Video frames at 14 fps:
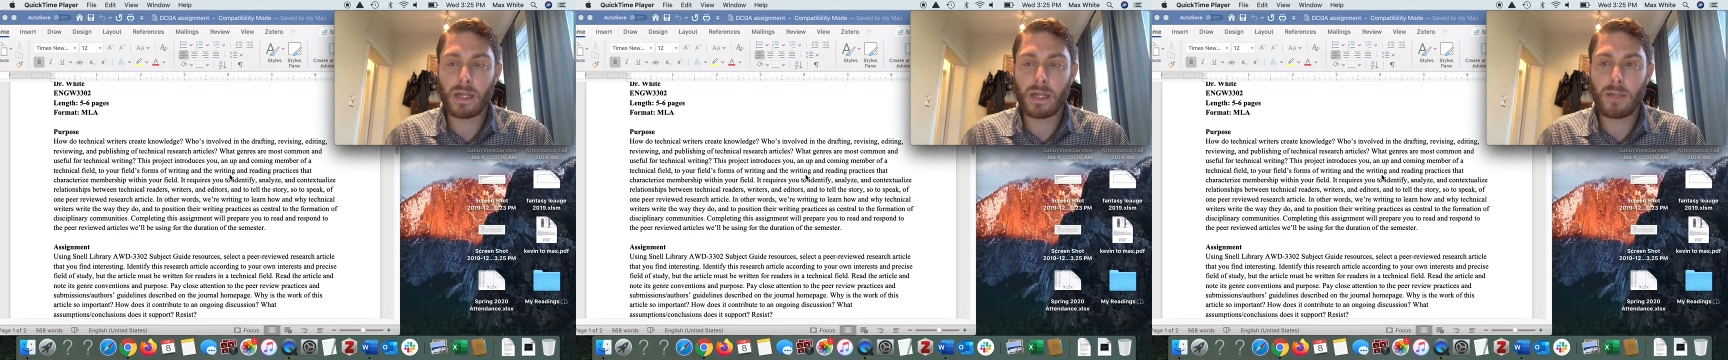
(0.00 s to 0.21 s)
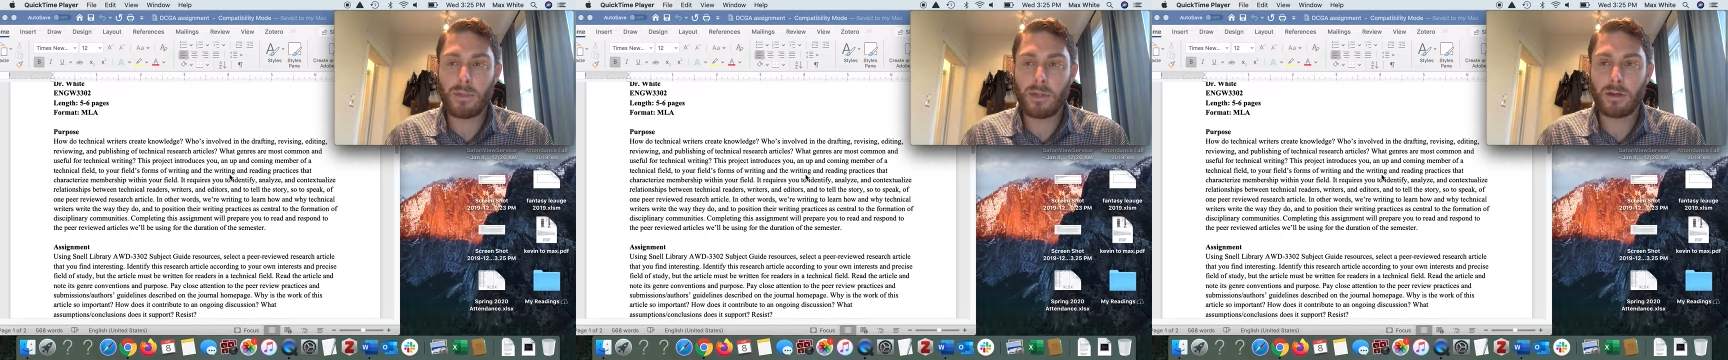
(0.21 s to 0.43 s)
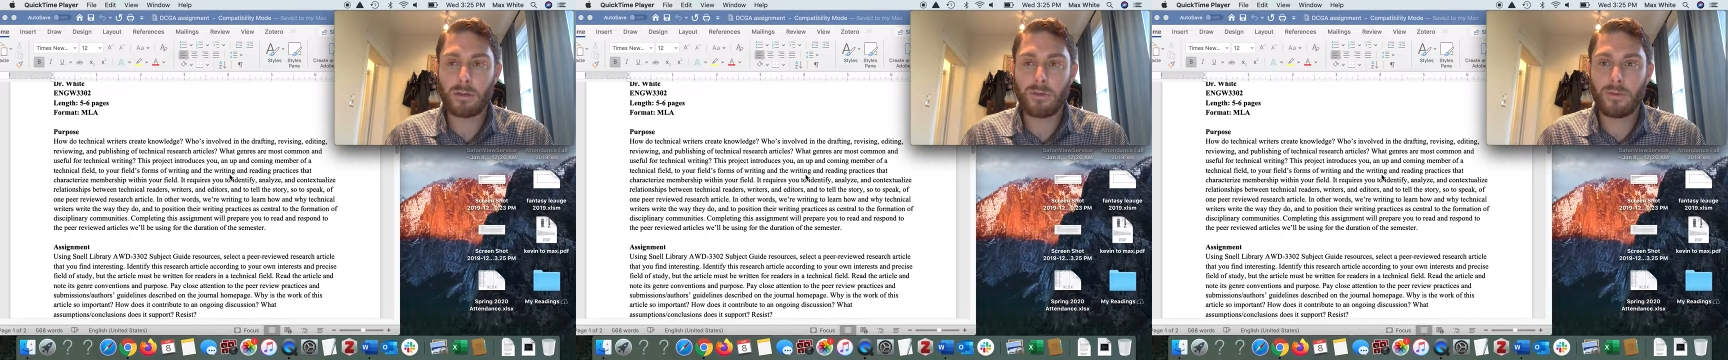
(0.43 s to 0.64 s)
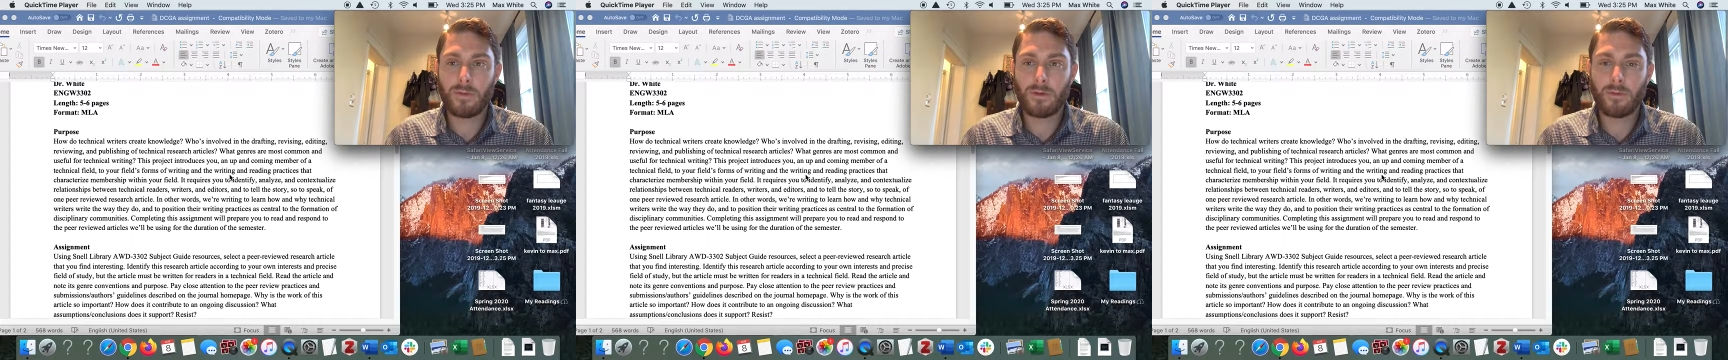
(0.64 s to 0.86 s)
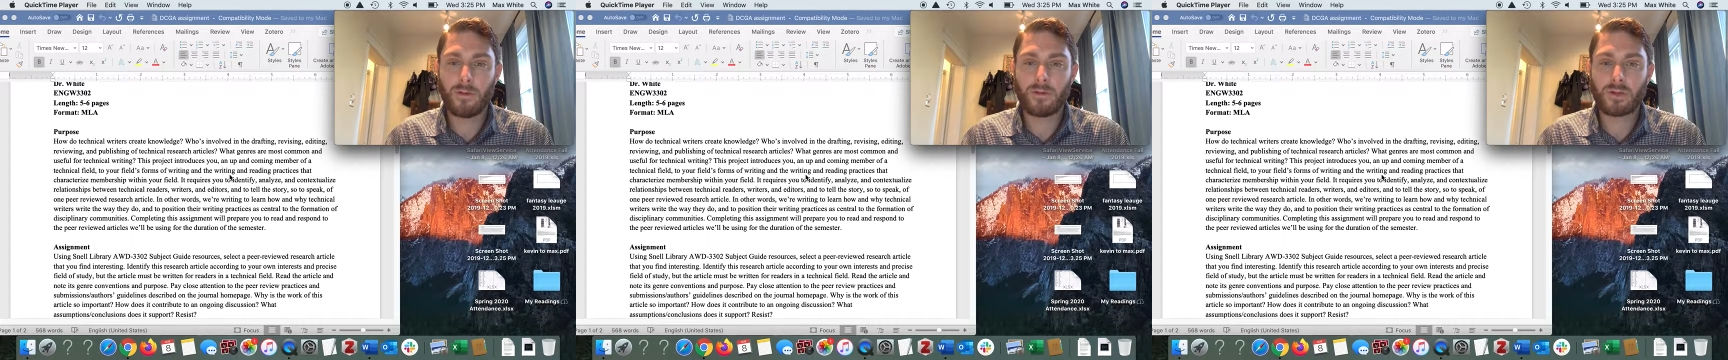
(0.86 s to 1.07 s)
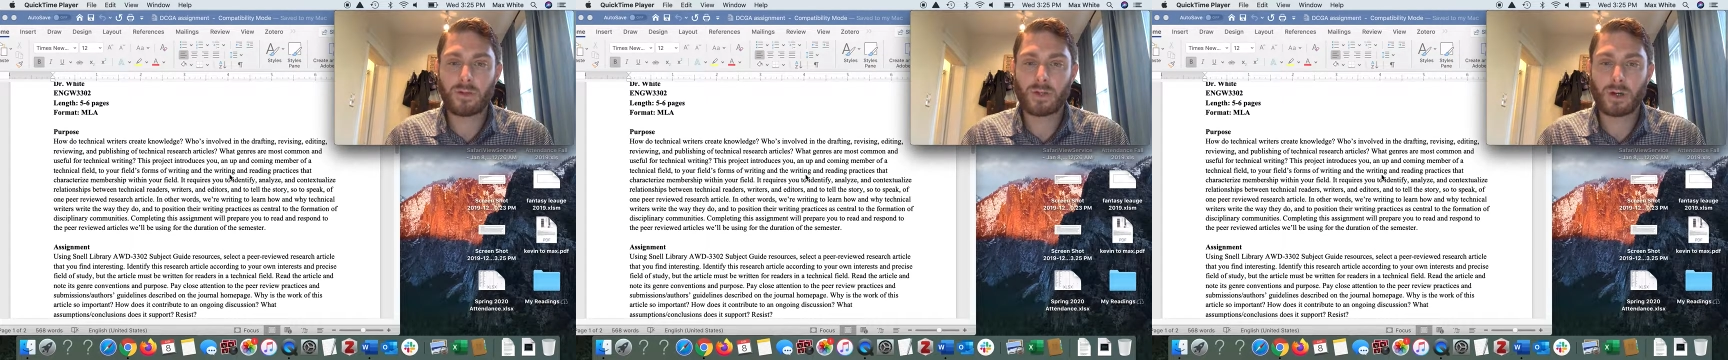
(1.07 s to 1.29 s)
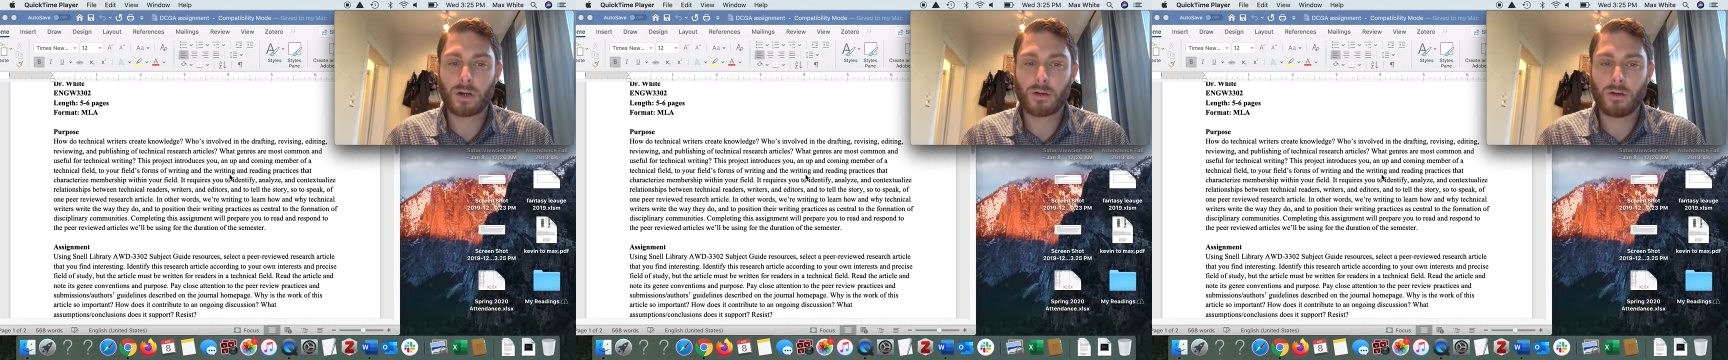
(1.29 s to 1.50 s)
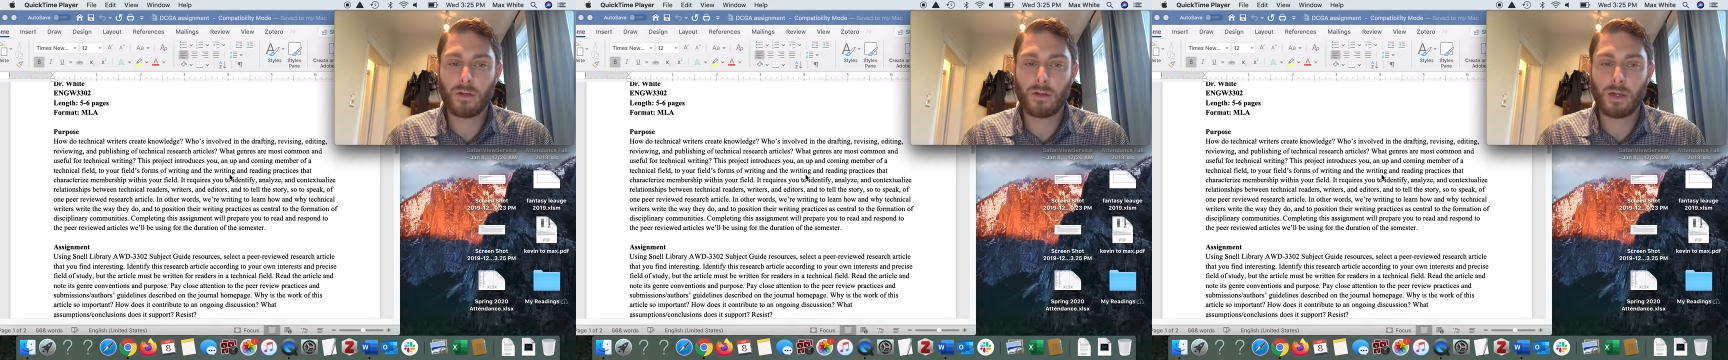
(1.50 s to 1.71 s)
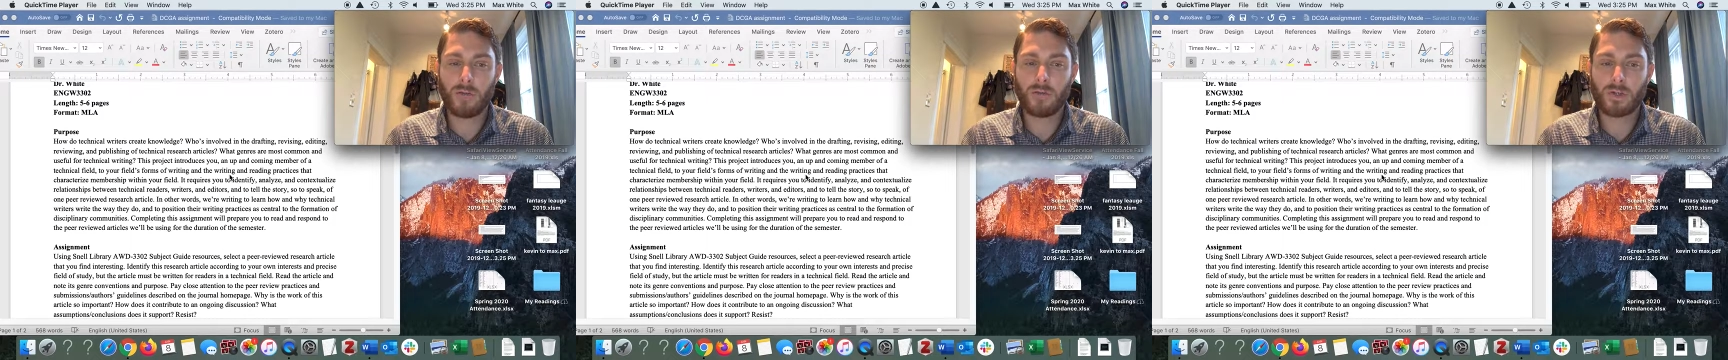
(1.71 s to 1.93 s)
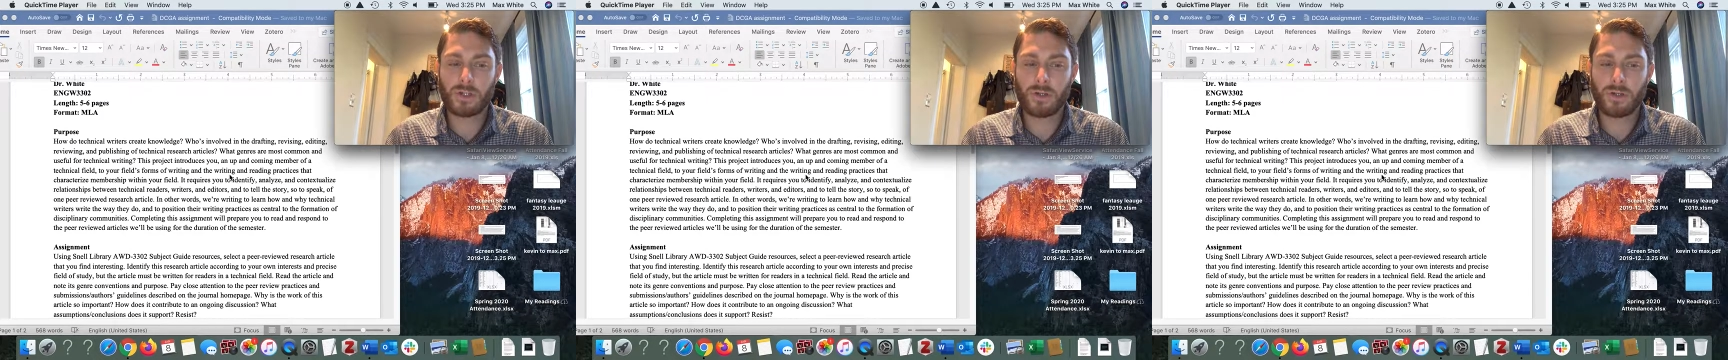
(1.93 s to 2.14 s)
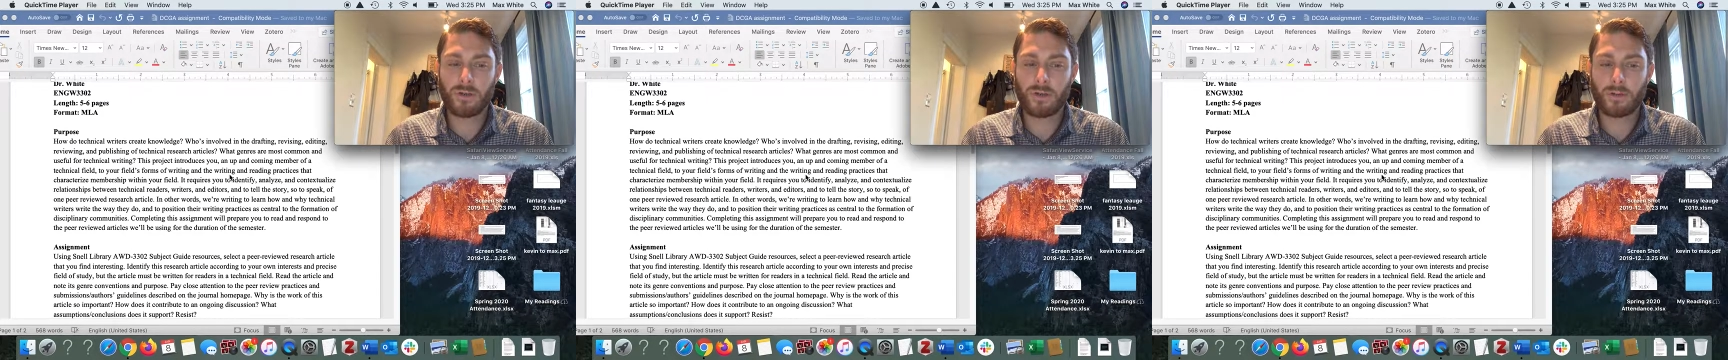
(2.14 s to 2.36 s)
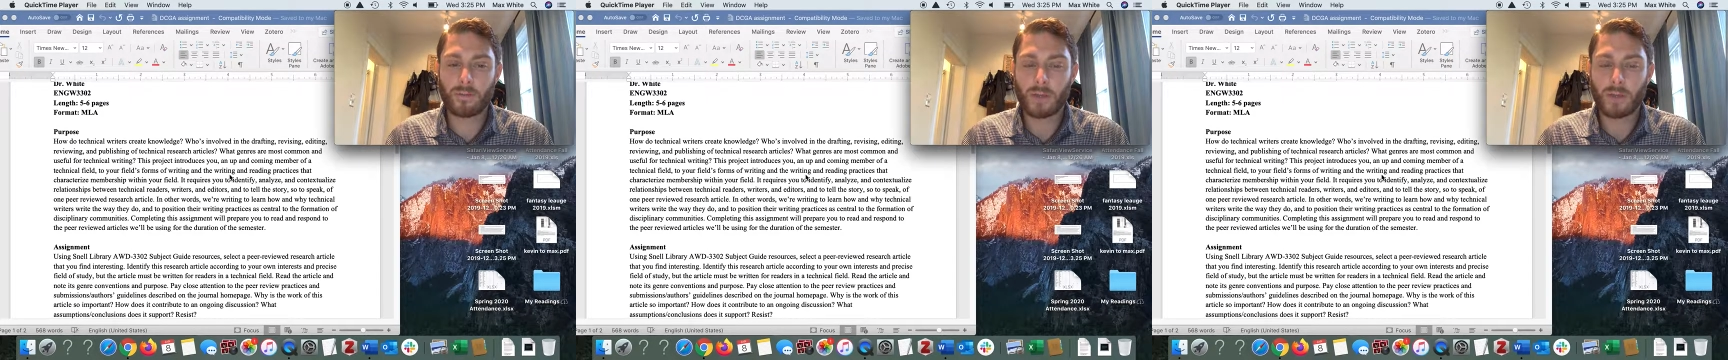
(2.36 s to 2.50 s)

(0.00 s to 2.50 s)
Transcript: a peer-reviewed research article of your choosing